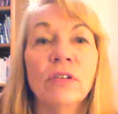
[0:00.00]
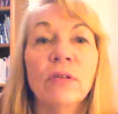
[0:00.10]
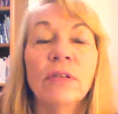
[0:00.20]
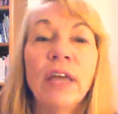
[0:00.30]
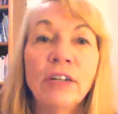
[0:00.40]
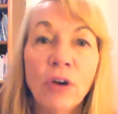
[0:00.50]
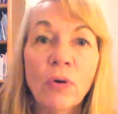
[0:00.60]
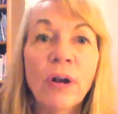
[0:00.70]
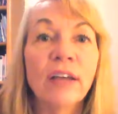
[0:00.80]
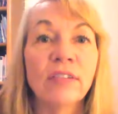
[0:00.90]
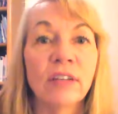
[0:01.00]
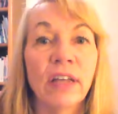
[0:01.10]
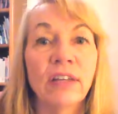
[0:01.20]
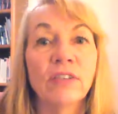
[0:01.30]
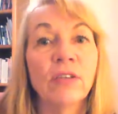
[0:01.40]
They don't
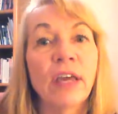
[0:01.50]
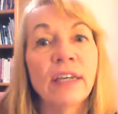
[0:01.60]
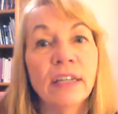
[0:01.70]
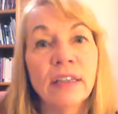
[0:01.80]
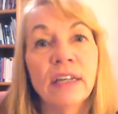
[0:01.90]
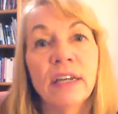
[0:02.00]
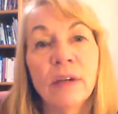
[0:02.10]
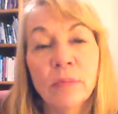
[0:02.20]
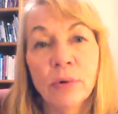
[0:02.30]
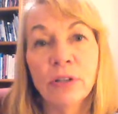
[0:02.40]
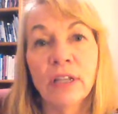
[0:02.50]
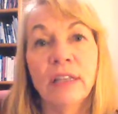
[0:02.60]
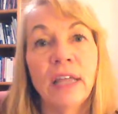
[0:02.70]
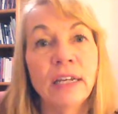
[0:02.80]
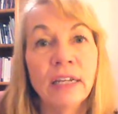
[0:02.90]
isolate, so they get the input that
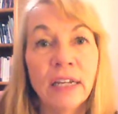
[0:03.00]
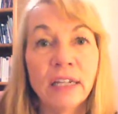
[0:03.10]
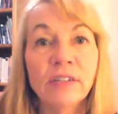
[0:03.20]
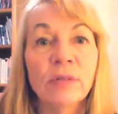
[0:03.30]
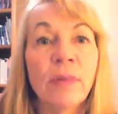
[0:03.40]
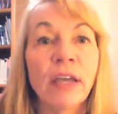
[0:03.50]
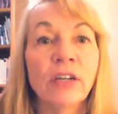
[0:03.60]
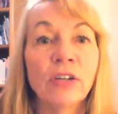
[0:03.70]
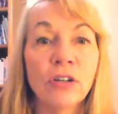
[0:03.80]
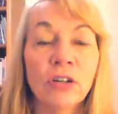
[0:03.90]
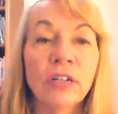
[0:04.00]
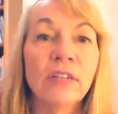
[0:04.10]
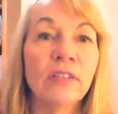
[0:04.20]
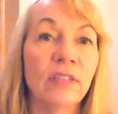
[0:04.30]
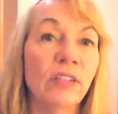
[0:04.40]
they need to make good
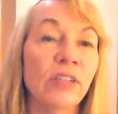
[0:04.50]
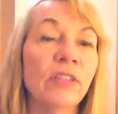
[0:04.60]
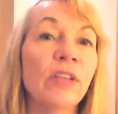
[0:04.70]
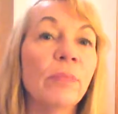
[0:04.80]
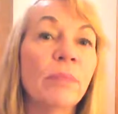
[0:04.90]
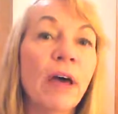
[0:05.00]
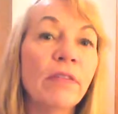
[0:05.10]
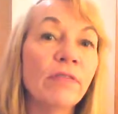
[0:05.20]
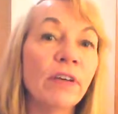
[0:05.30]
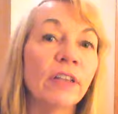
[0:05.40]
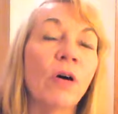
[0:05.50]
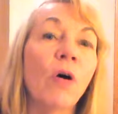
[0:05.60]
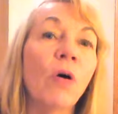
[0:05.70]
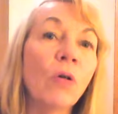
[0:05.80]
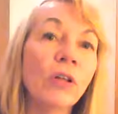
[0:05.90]
decisions that benefit the
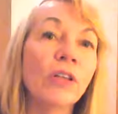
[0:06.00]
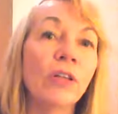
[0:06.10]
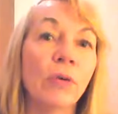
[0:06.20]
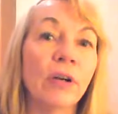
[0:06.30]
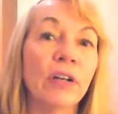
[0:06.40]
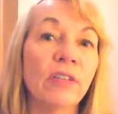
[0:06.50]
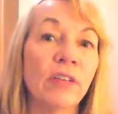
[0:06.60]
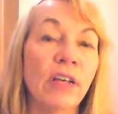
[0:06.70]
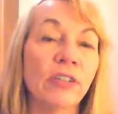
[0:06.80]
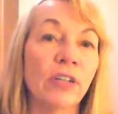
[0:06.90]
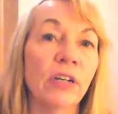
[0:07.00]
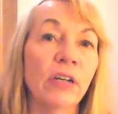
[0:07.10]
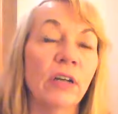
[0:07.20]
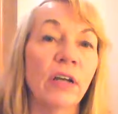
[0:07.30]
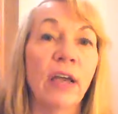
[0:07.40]
whole of the organization
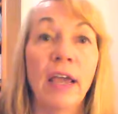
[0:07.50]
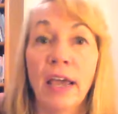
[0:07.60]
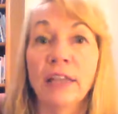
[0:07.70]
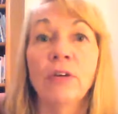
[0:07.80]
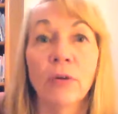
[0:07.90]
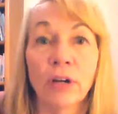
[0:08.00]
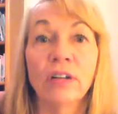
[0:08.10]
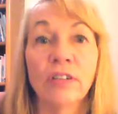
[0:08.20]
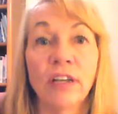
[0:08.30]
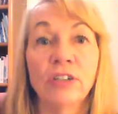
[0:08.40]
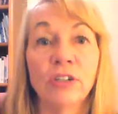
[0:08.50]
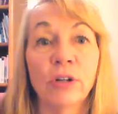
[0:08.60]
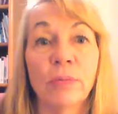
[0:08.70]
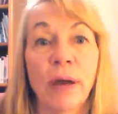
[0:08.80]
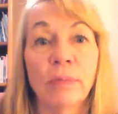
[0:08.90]
and the organizational
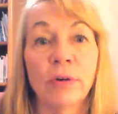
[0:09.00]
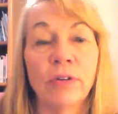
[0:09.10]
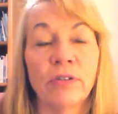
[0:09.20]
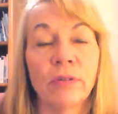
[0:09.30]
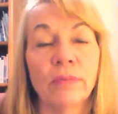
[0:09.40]
members.